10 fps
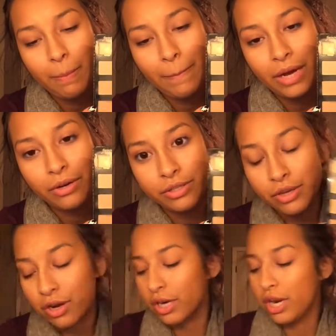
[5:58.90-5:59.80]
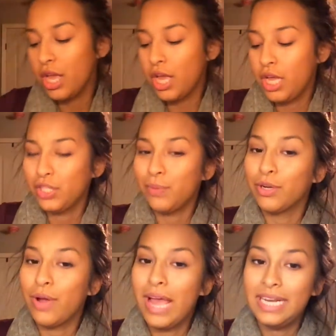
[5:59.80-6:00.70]
powders are. So I'm
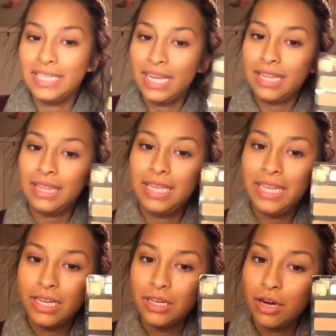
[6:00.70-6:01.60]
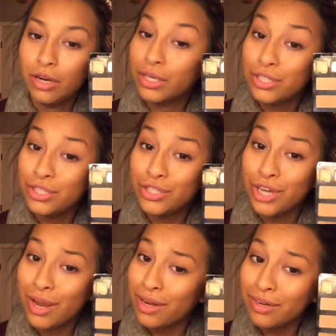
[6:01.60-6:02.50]
gonna go ahead and take the darkest
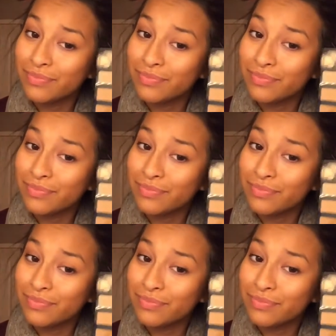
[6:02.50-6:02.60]
shade.